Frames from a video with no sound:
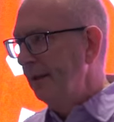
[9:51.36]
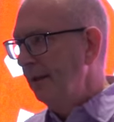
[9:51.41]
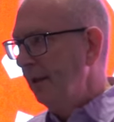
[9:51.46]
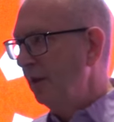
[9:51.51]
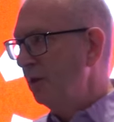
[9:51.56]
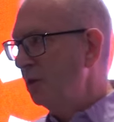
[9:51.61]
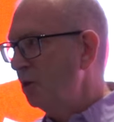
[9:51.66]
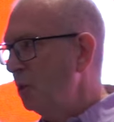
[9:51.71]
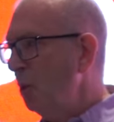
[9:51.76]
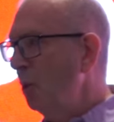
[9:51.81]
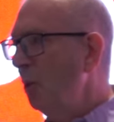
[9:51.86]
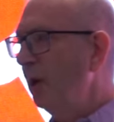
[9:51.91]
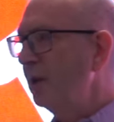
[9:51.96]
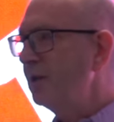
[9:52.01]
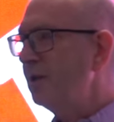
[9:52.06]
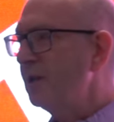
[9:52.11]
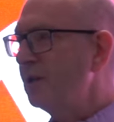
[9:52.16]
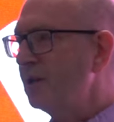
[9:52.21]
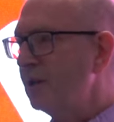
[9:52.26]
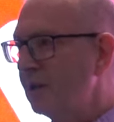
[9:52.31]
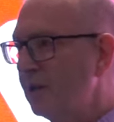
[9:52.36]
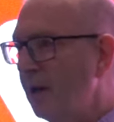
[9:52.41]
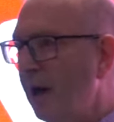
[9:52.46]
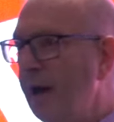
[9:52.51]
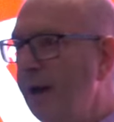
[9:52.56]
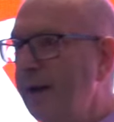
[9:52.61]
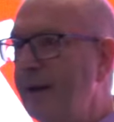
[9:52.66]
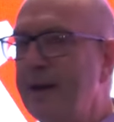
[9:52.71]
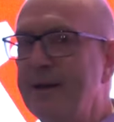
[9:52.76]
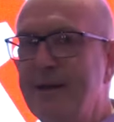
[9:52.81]
that as soon as a
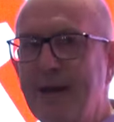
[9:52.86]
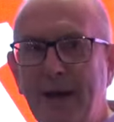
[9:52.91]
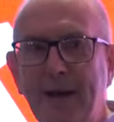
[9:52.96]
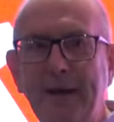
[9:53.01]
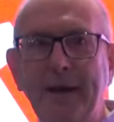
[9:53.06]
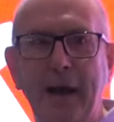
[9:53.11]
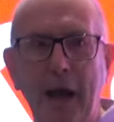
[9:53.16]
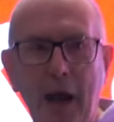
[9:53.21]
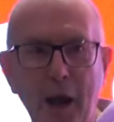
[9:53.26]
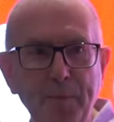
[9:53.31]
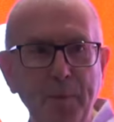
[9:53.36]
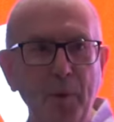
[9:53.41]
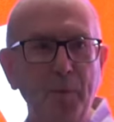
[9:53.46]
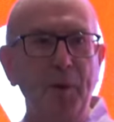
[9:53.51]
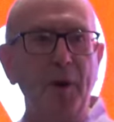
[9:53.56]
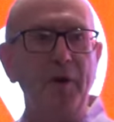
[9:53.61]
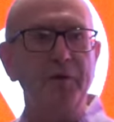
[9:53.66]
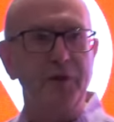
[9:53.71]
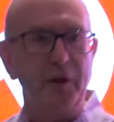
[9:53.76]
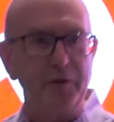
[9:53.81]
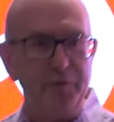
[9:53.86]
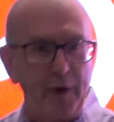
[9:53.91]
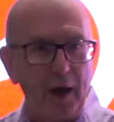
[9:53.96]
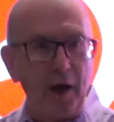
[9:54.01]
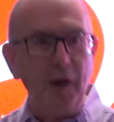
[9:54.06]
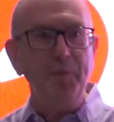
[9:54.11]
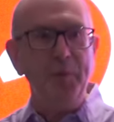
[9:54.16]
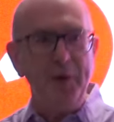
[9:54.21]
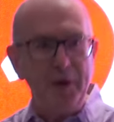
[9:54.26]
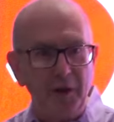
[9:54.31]
society is incapable of
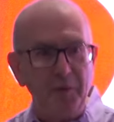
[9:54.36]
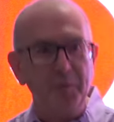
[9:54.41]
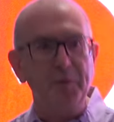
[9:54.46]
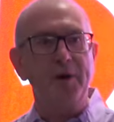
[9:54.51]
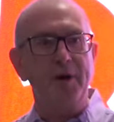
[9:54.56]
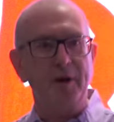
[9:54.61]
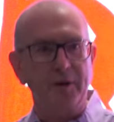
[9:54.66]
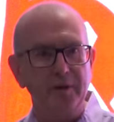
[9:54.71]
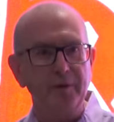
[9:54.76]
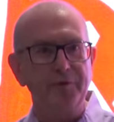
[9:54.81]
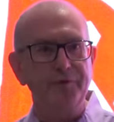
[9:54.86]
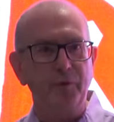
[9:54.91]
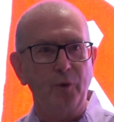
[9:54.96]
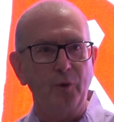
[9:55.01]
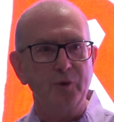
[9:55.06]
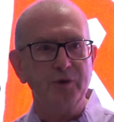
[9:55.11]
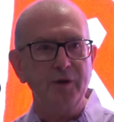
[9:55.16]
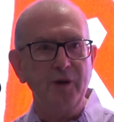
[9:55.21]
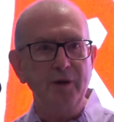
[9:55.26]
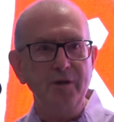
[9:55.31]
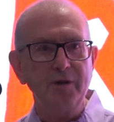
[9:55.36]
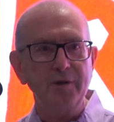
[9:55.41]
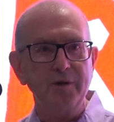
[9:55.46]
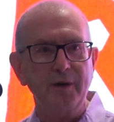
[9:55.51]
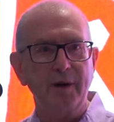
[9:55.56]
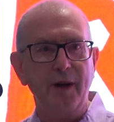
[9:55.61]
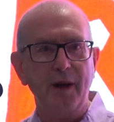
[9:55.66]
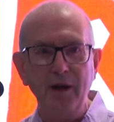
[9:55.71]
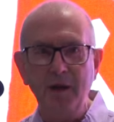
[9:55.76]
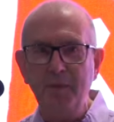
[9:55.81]
developing the productive
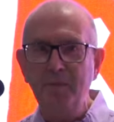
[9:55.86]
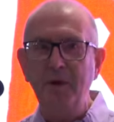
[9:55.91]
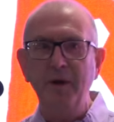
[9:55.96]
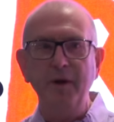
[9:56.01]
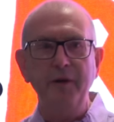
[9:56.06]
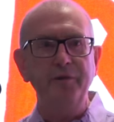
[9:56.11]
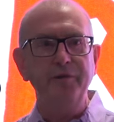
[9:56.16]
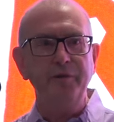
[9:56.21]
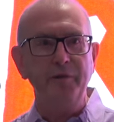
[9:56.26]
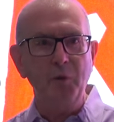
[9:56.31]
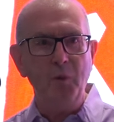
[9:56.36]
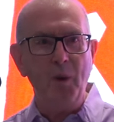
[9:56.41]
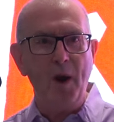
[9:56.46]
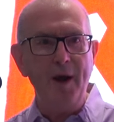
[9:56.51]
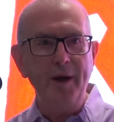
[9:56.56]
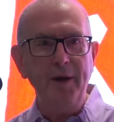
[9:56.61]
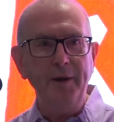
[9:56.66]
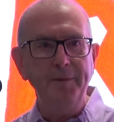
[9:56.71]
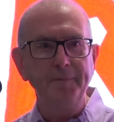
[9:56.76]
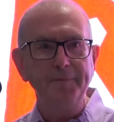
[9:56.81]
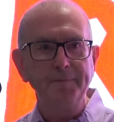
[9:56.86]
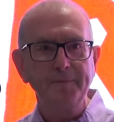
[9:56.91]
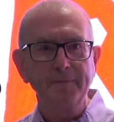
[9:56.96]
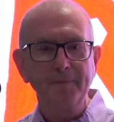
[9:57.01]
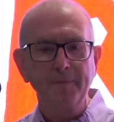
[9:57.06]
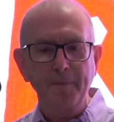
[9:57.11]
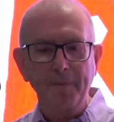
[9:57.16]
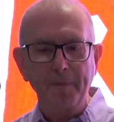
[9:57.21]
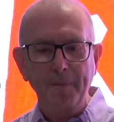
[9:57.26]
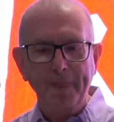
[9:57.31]
forces in any meaningful way,
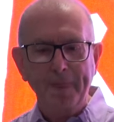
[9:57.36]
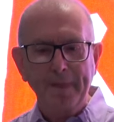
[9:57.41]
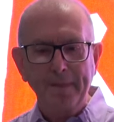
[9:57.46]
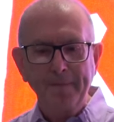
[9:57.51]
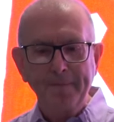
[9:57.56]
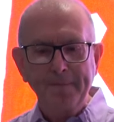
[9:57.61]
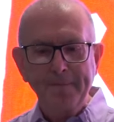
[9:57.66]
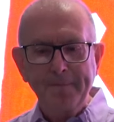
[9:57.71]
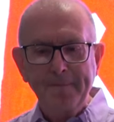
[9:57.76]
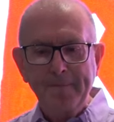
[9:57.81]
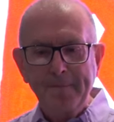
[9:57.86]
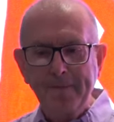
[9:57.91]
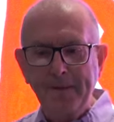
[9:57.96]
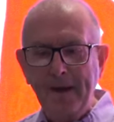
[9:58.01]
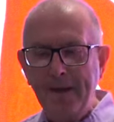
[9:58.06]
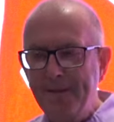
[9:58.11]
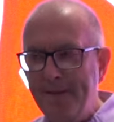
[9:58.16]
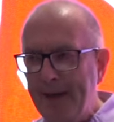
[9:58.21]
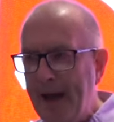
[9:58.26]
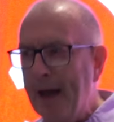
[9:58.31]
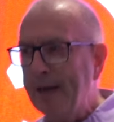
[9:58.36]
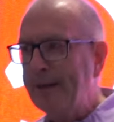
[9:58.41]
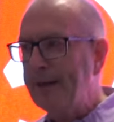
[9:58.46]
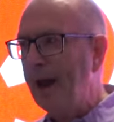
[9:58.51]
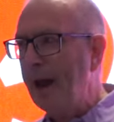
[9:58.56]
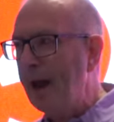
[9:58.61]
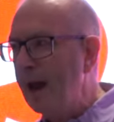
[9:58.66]
then that